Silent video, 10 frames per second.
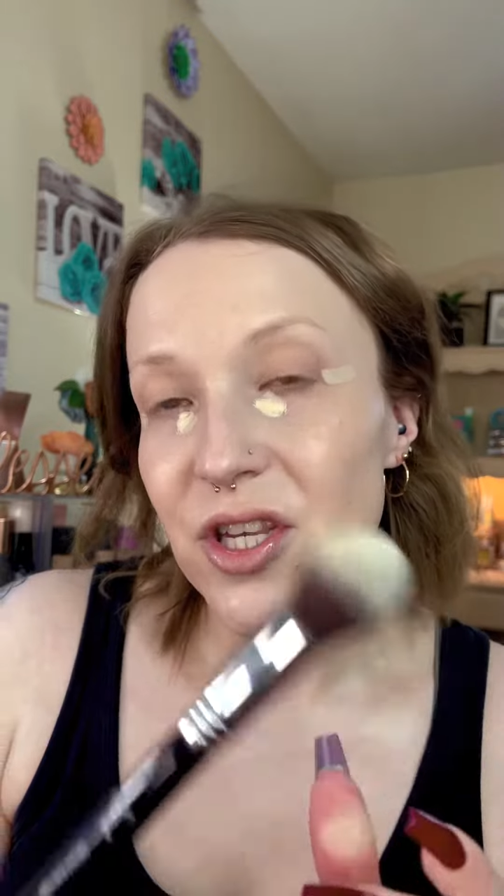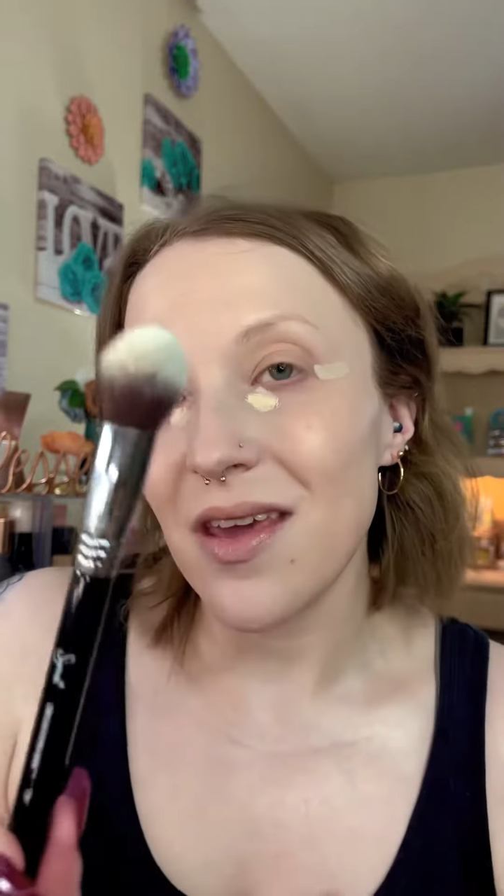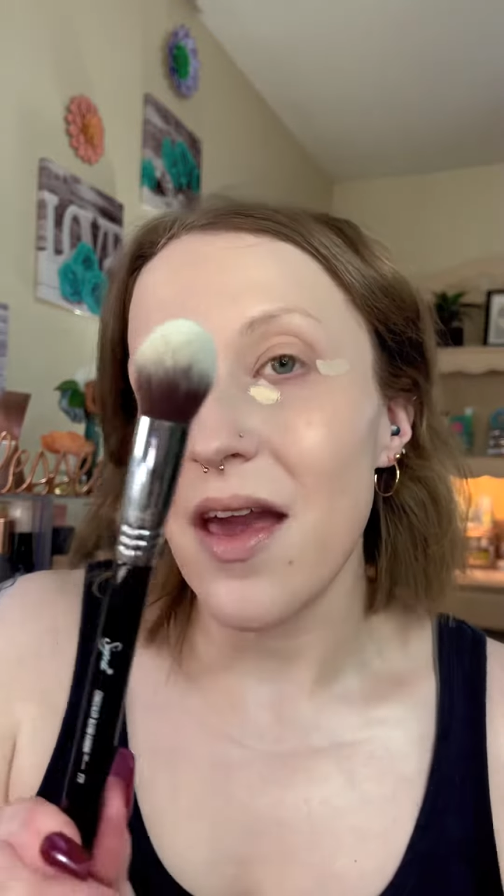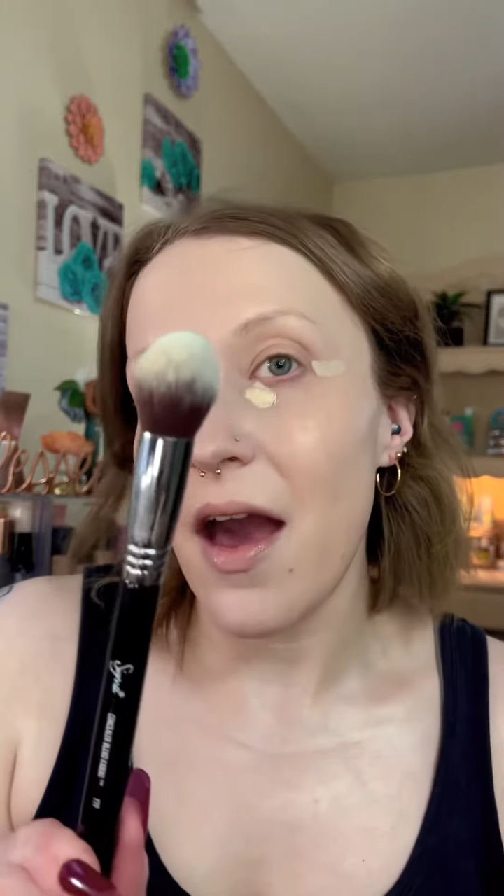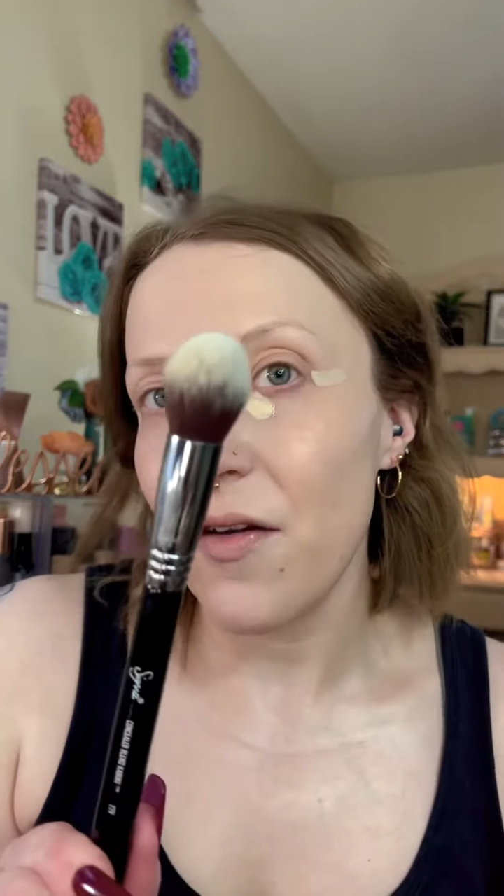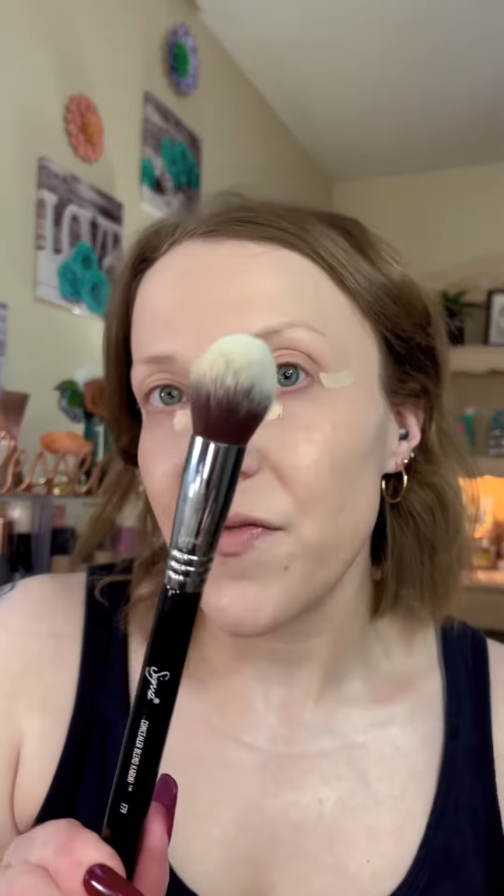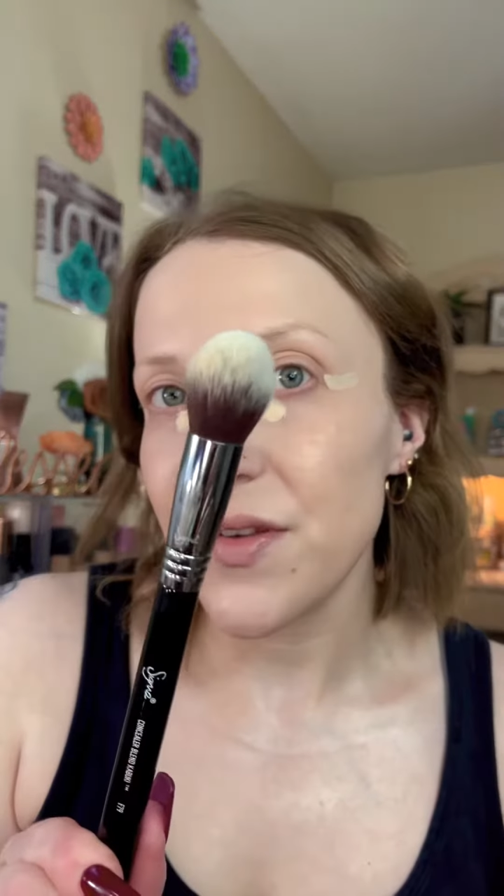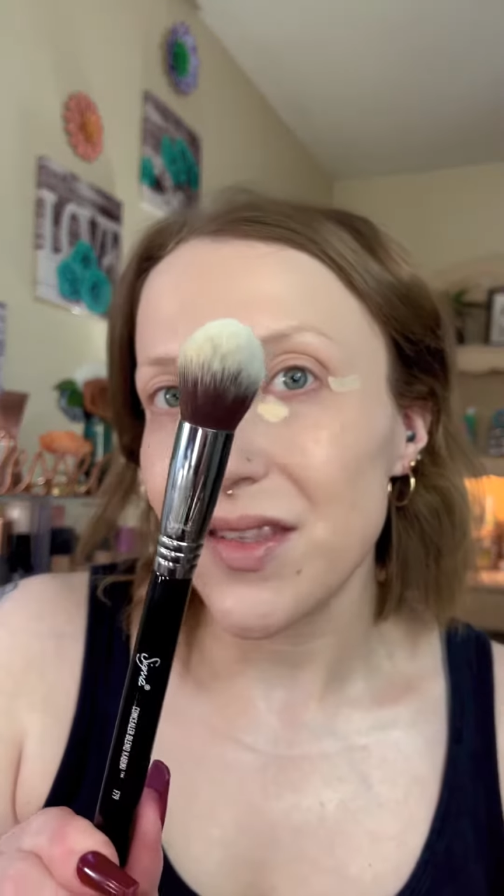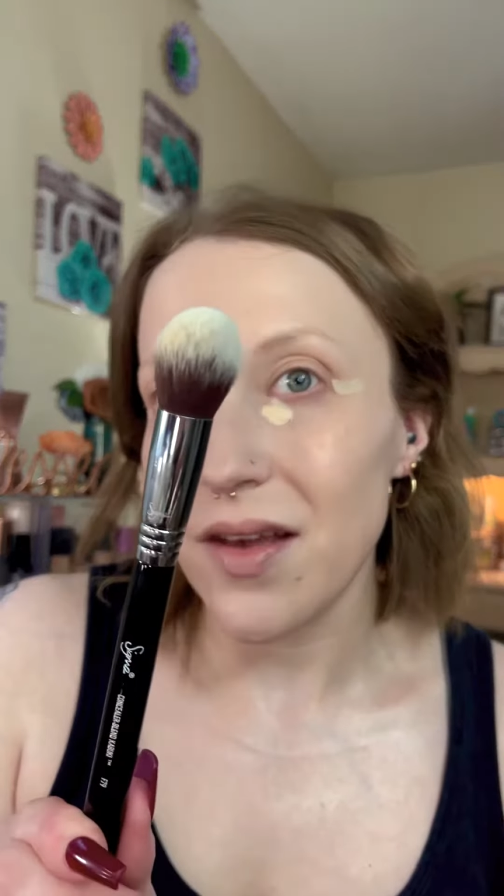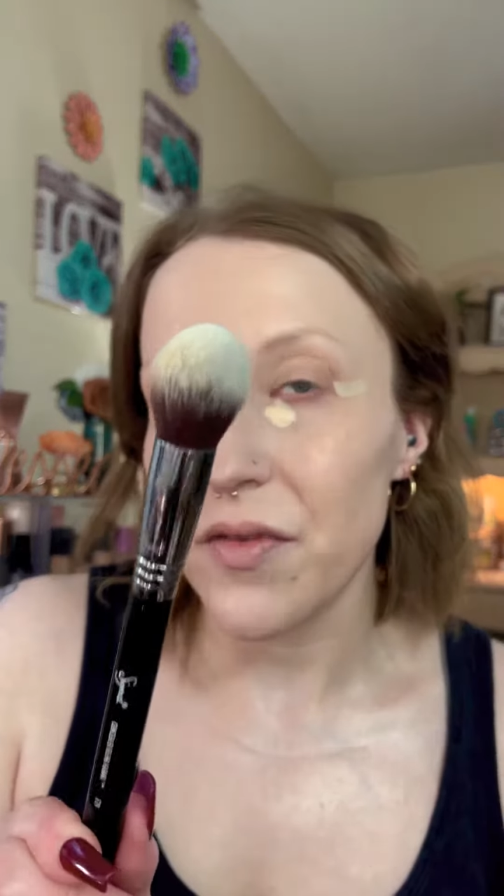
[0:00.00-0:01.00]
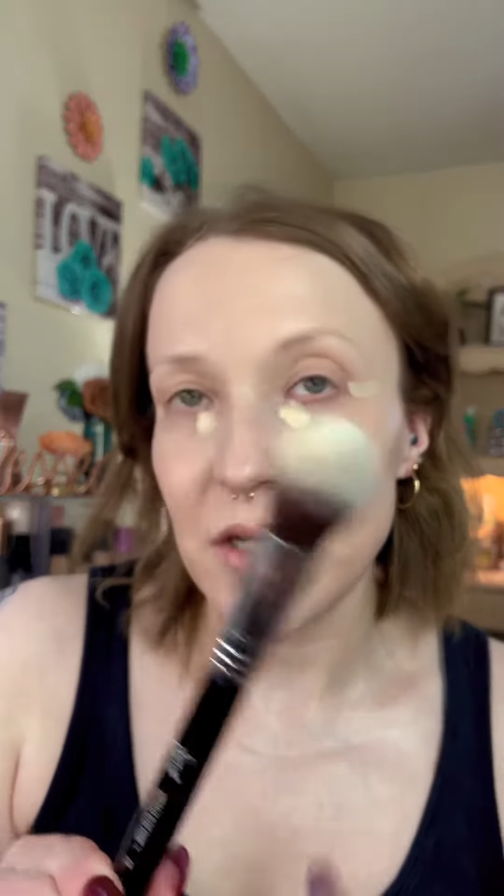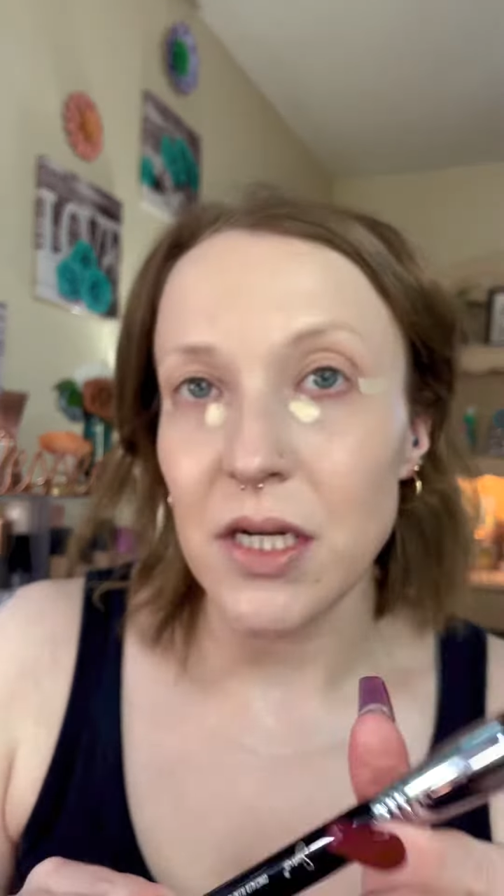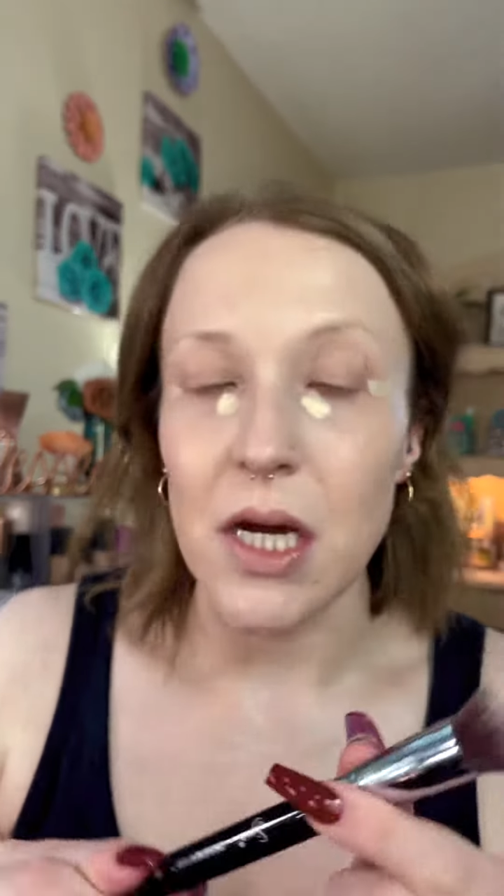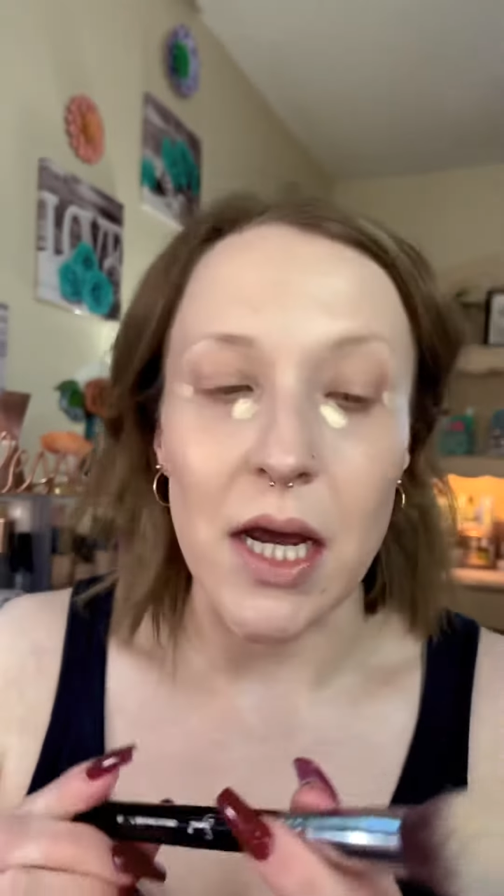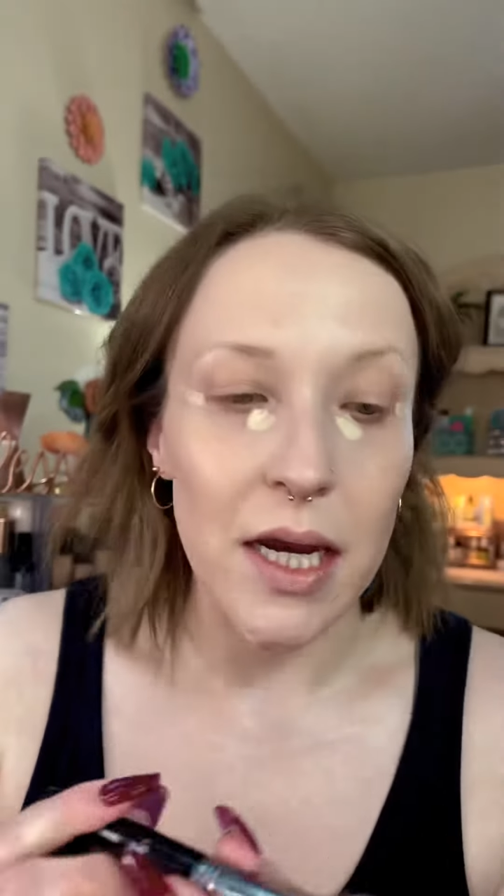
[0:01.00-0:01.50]
the
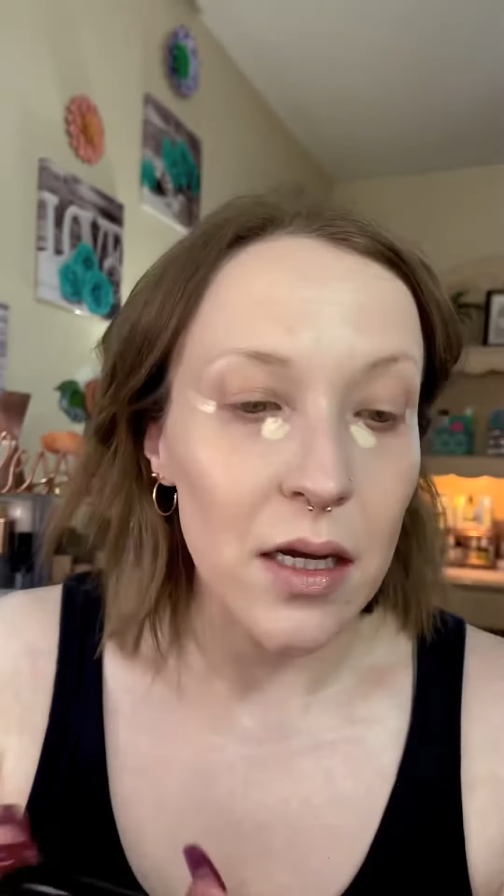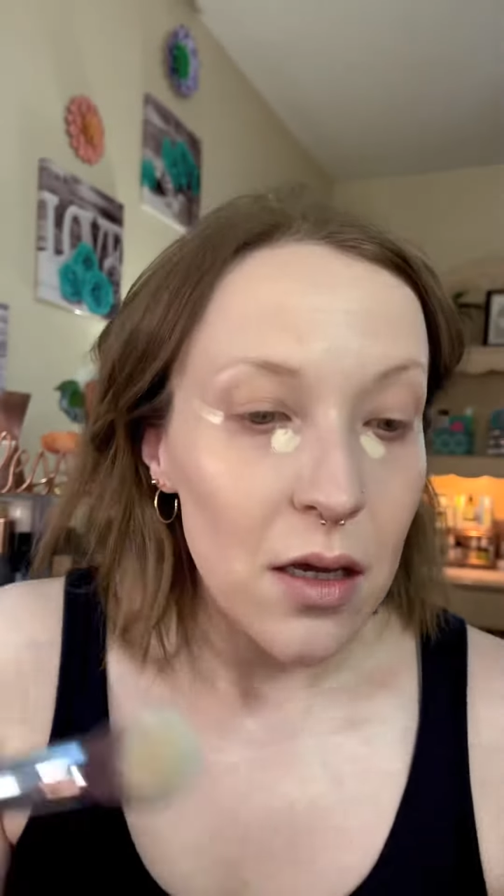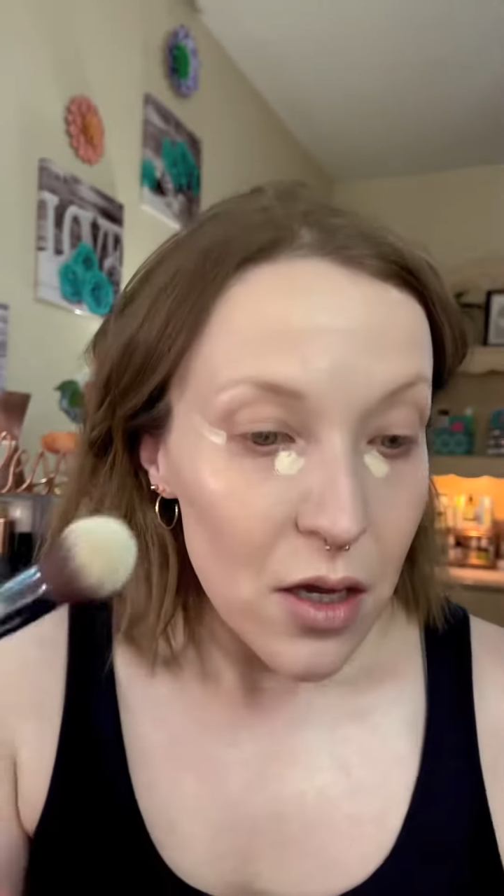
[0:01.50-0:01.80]
F79.